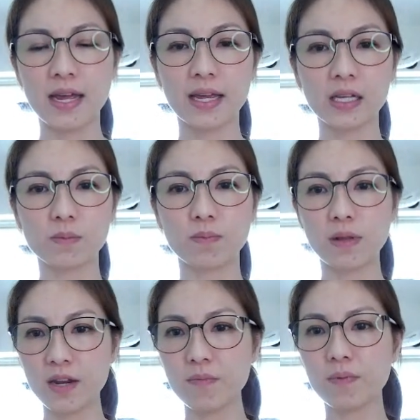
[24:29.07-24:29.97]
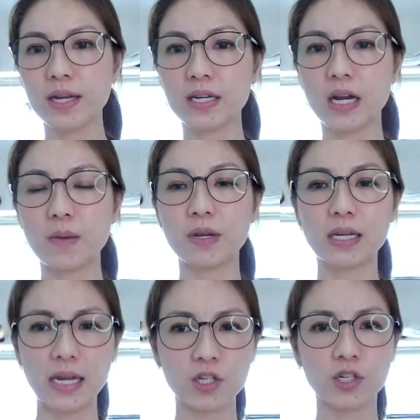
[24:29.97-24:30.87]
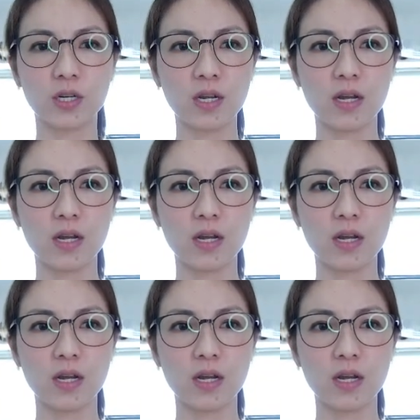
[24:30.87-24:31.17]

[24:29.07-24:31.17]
He gets plenty of playtime and attention.